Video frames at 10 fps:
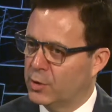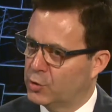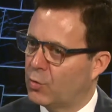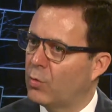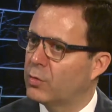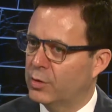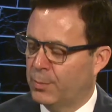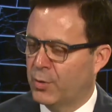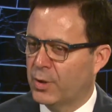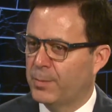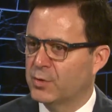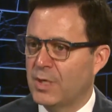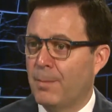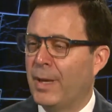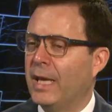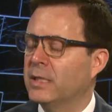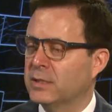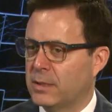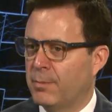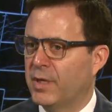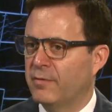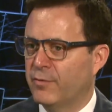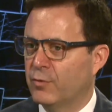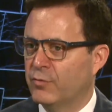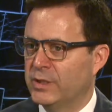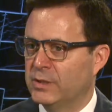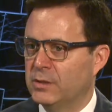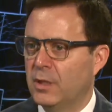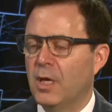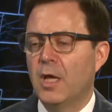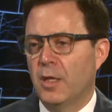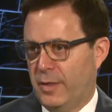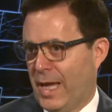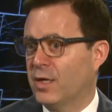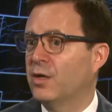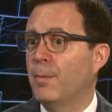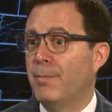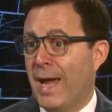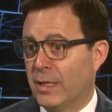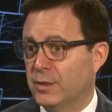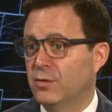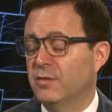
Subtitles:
controller or your bookkeeper is not paying somebody for a reason, that could come back to you.